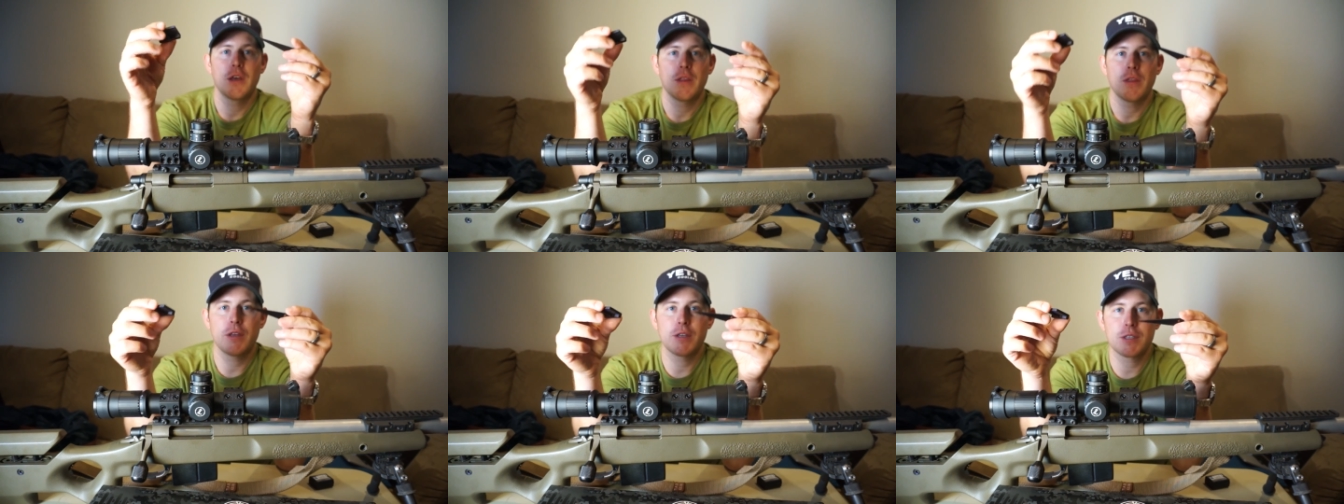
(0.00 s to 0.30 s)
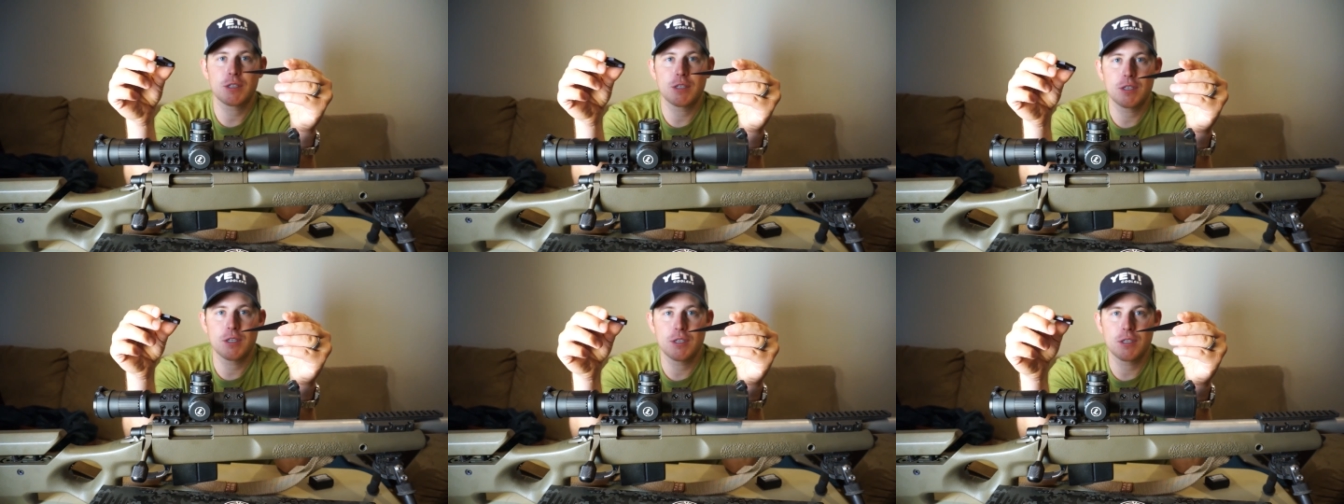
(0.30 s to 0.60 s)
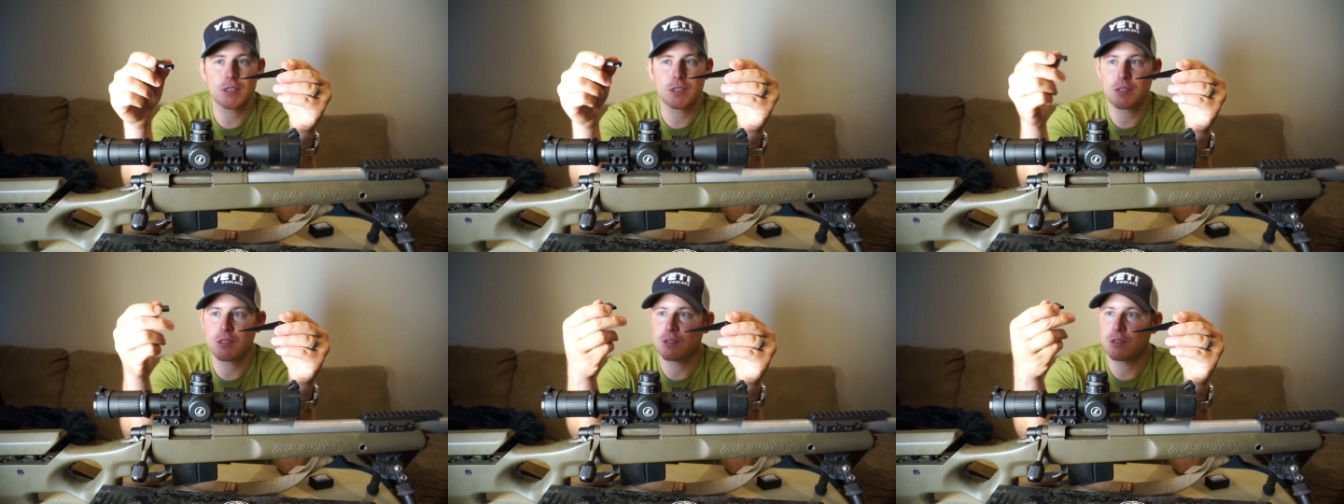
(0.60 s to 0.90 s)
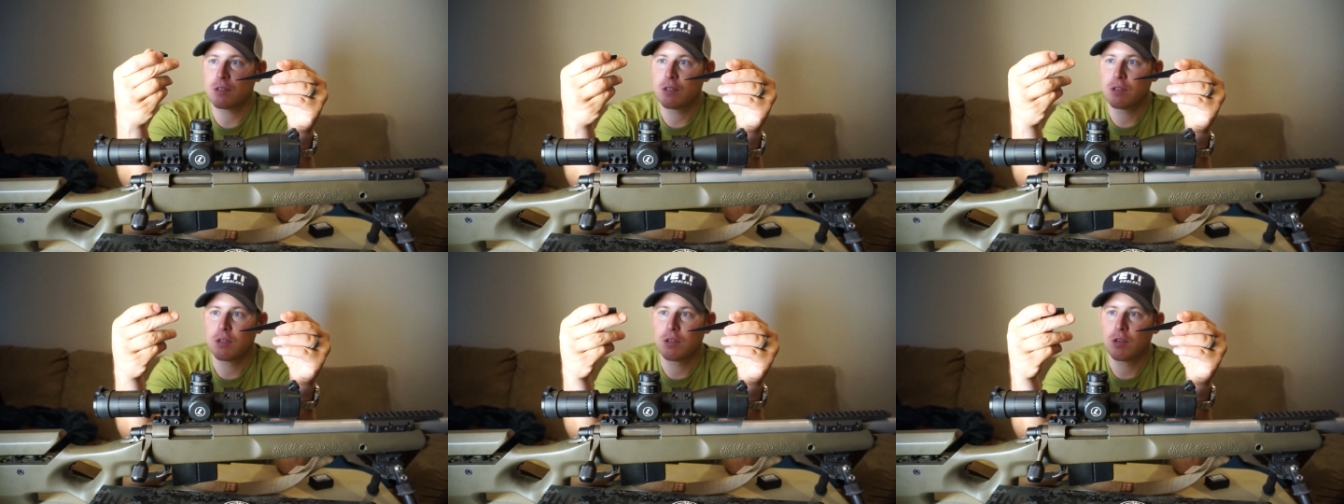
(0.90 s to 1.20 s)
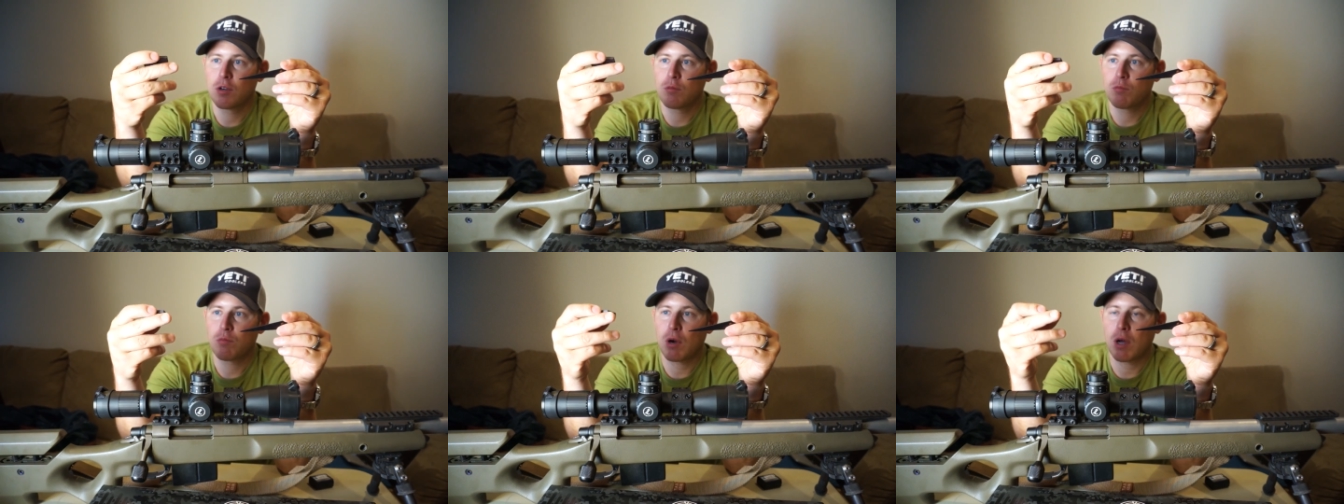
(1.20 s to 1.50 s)
This is
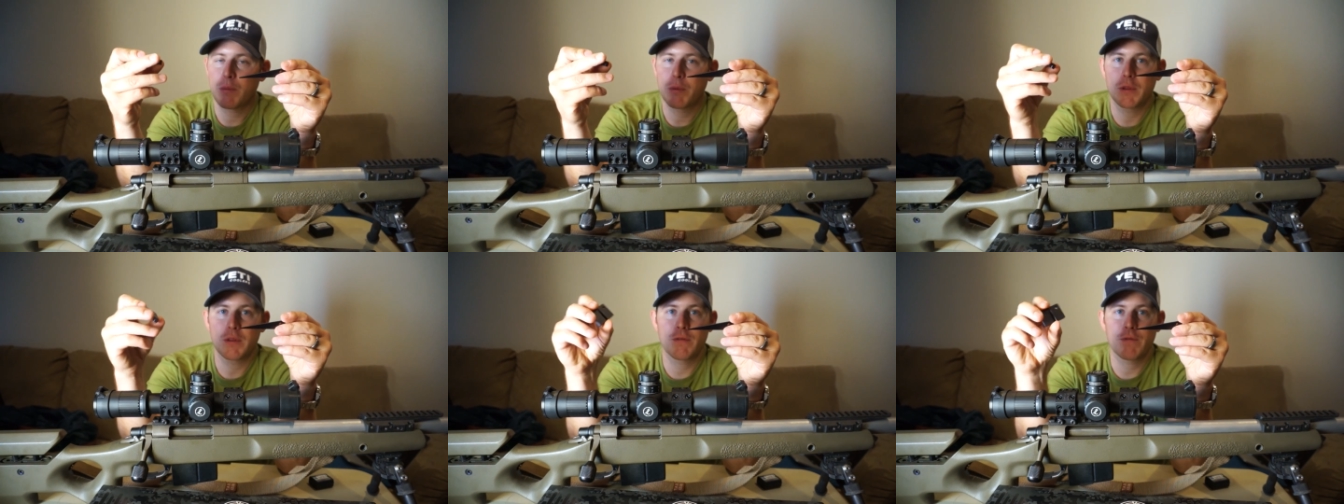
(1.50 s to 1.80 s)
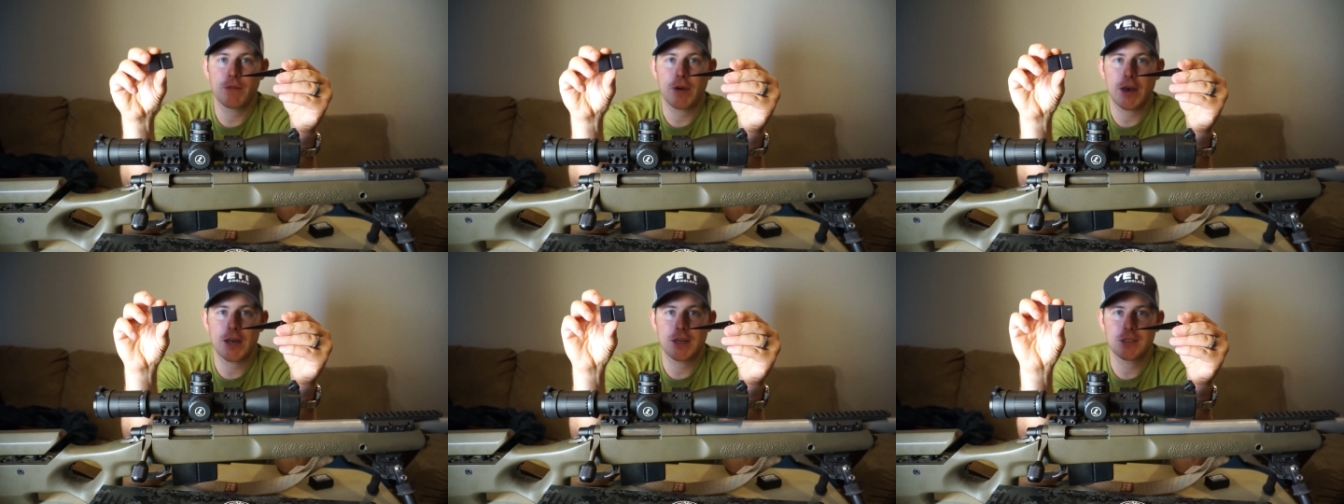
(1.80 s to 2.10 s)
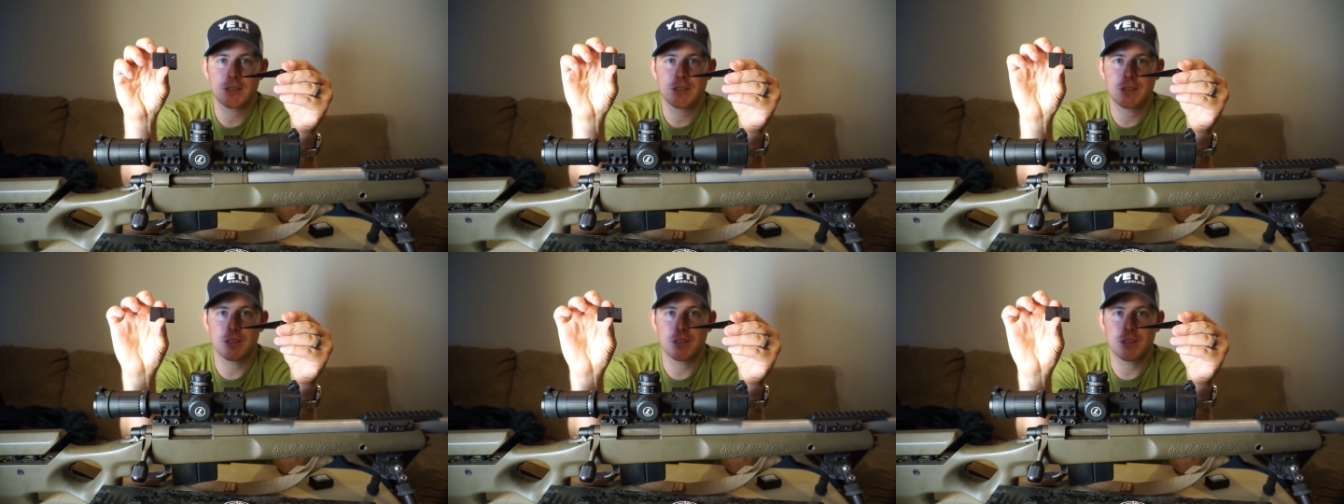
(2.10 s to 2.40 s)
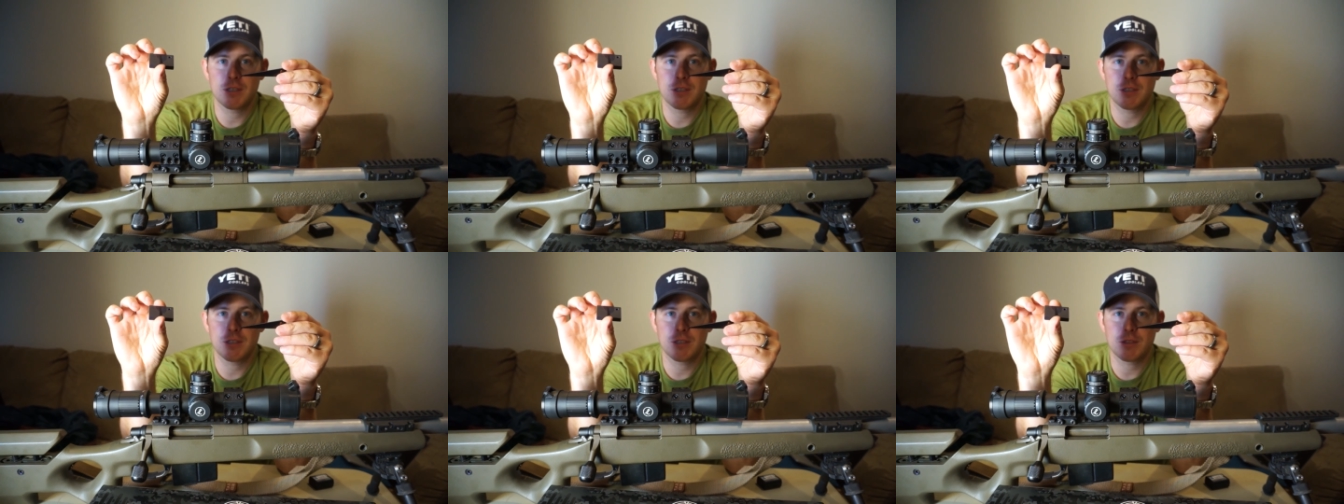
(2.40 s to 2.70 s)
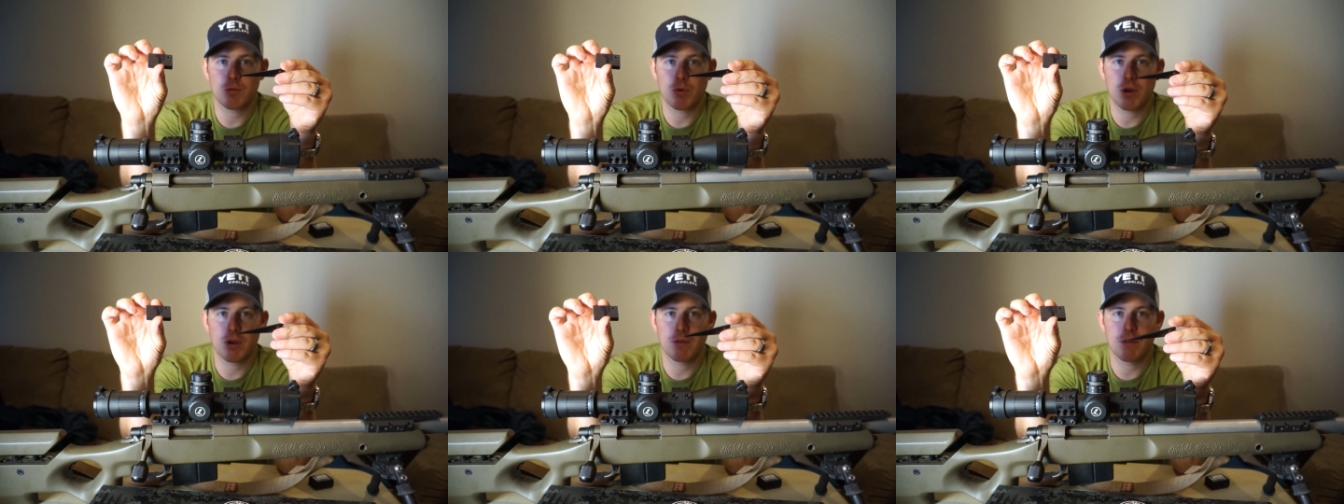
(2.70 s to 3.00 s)
probably the fastest and
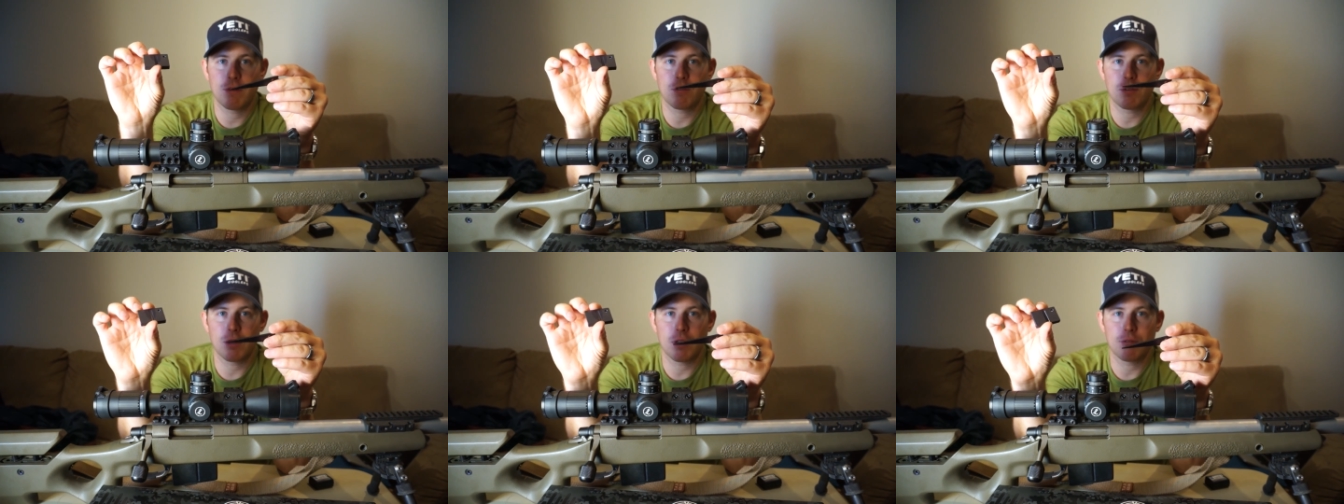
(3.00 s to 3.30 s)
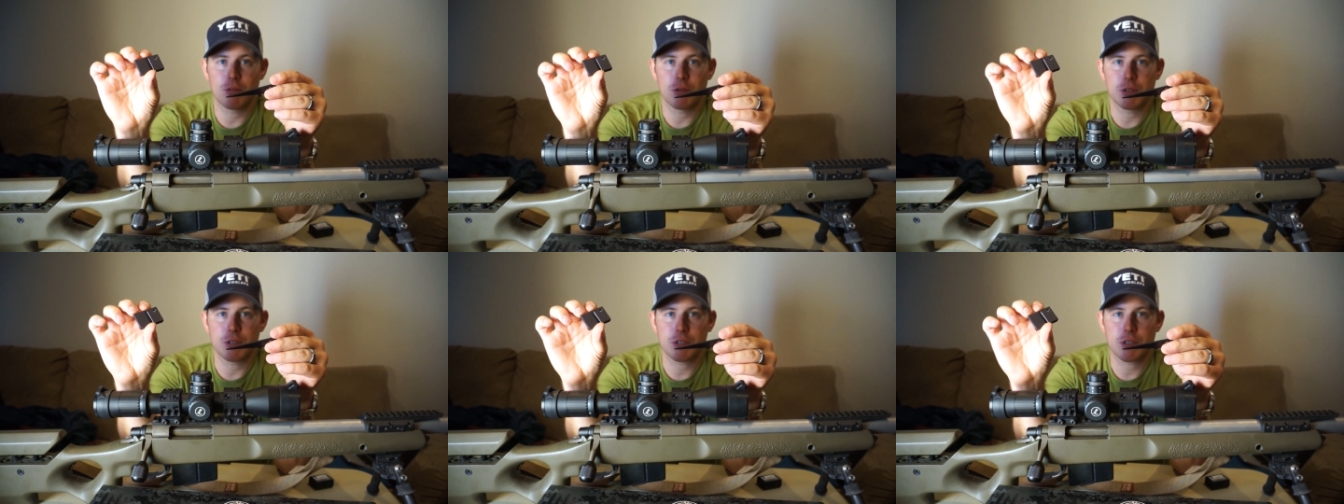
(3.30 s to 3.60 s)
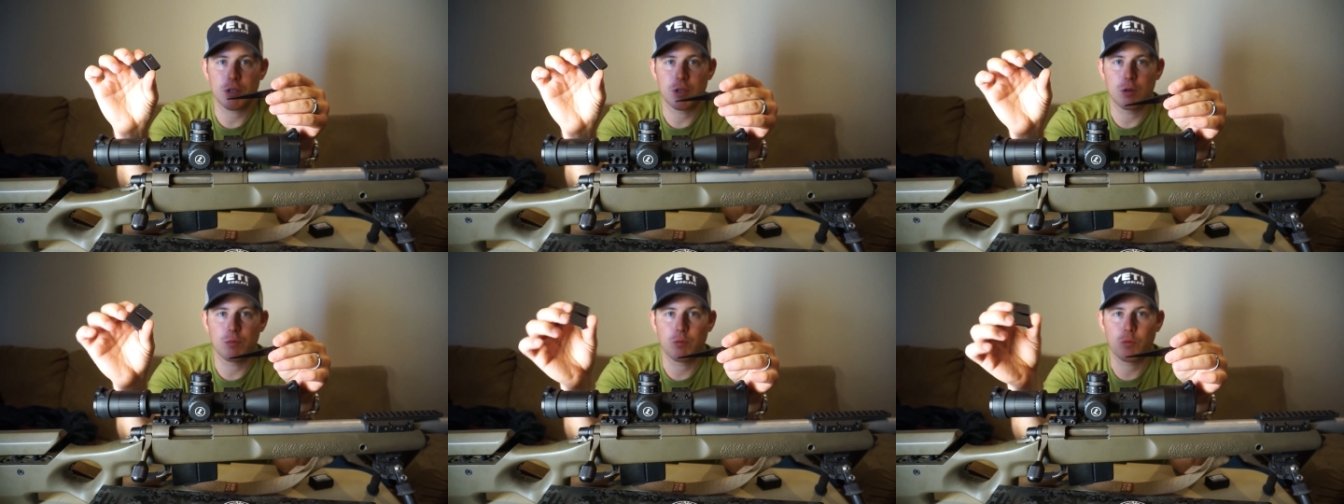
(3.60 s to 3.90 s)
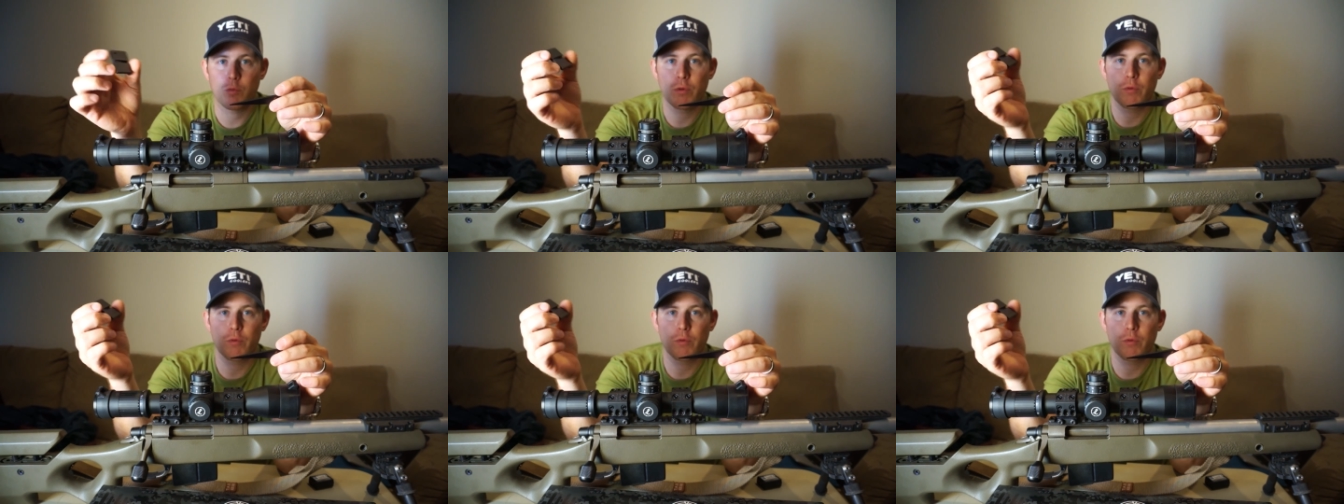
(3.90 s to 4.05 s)
easiest way I've ever leveled a scope.